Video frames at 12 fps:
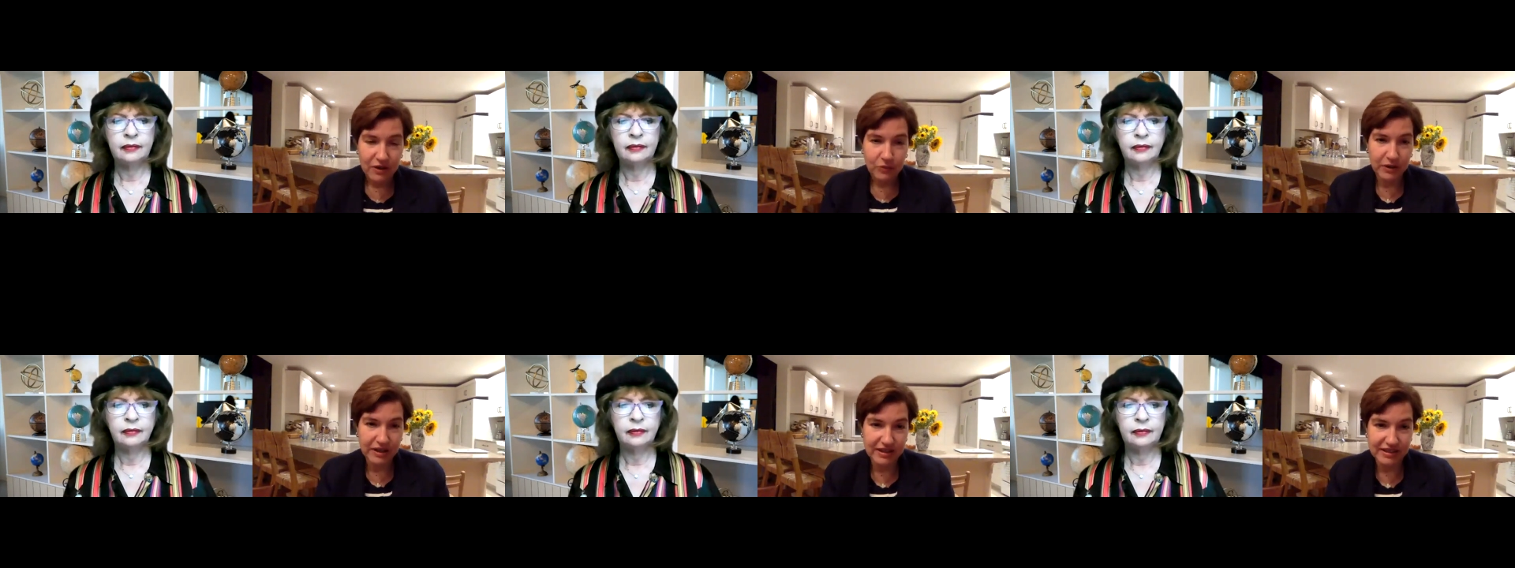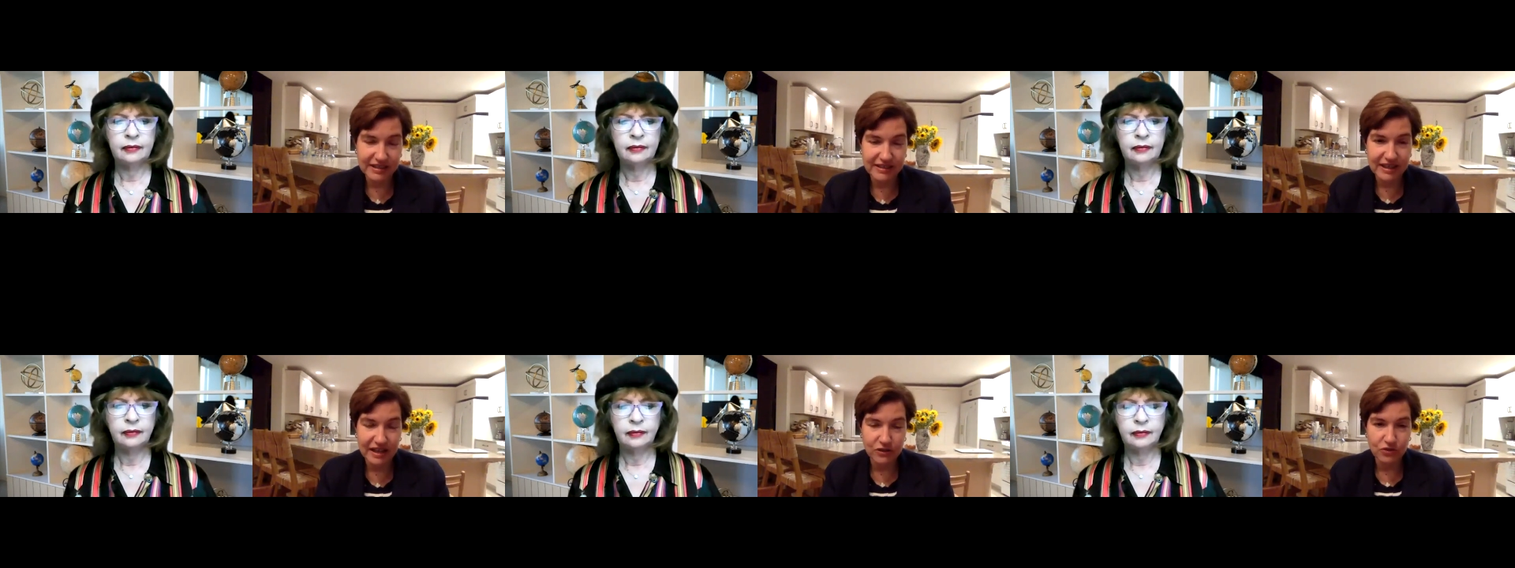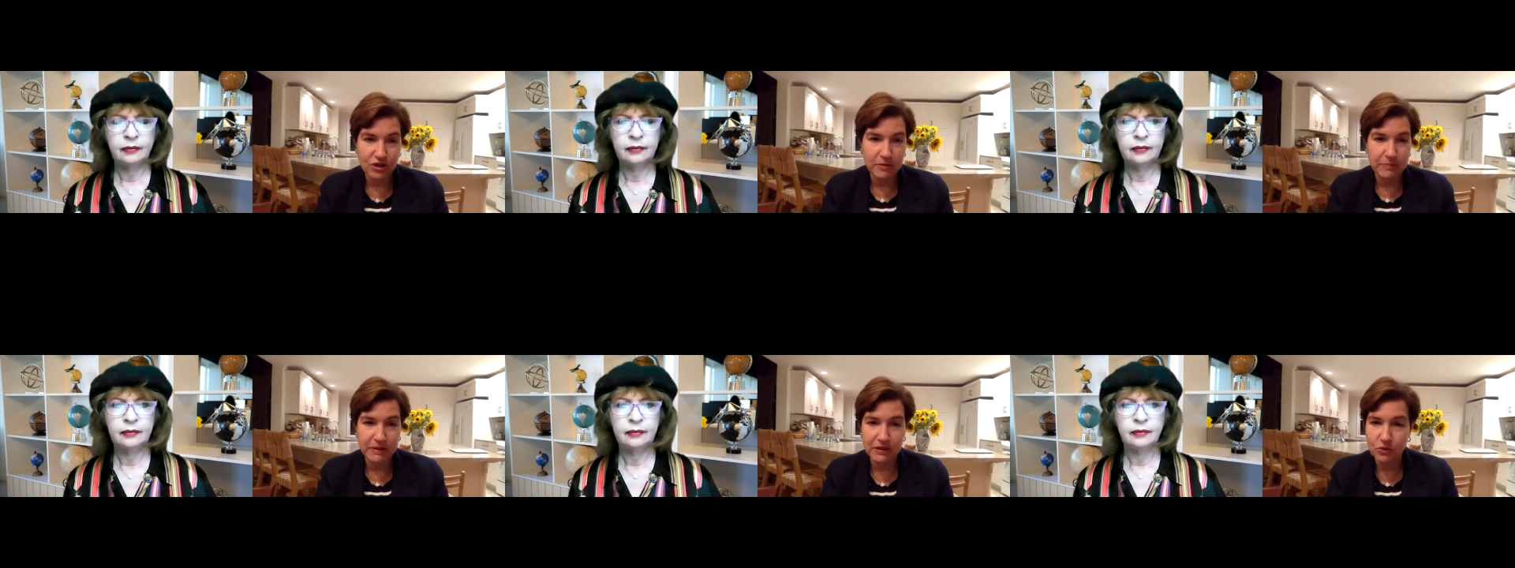Speaker 1: we're going to see Donald
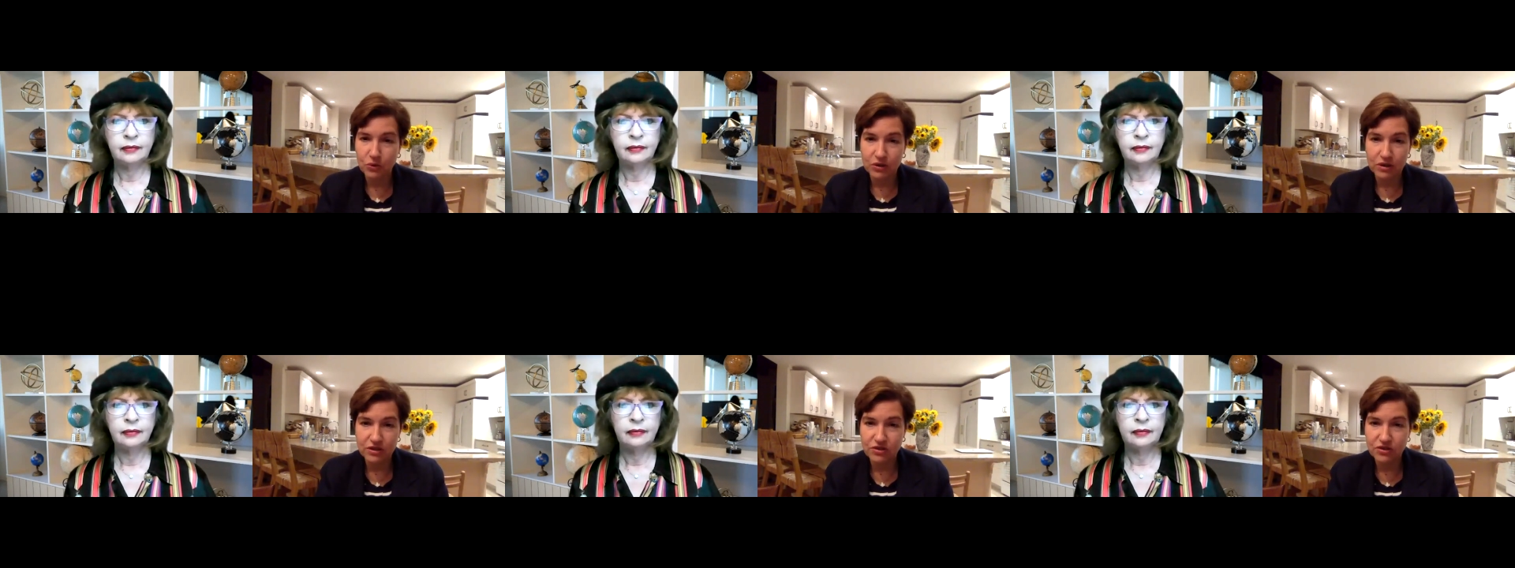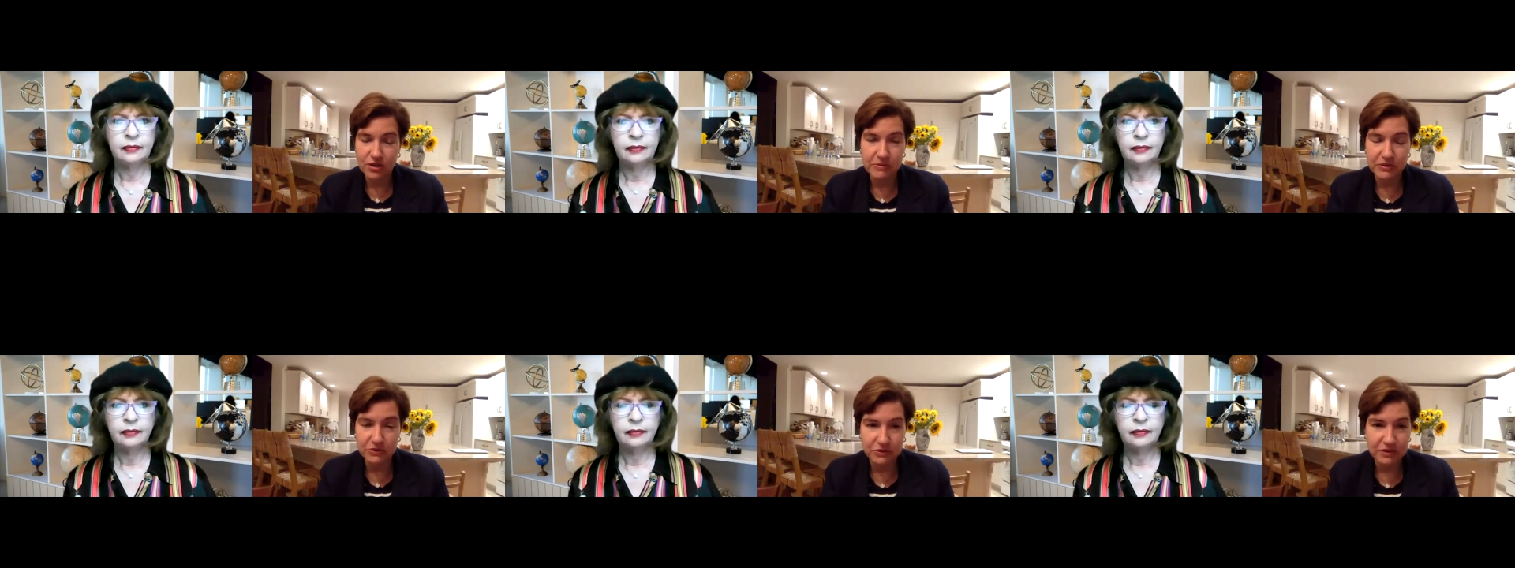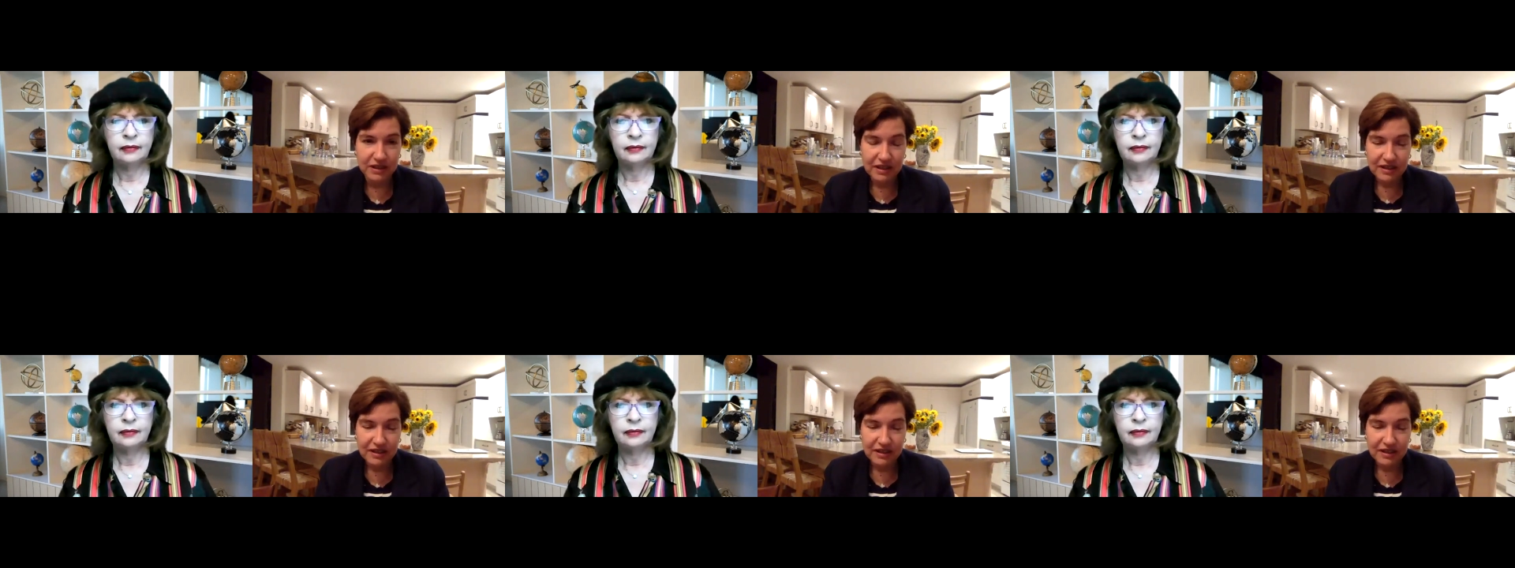Trump in an orange jumpsuit,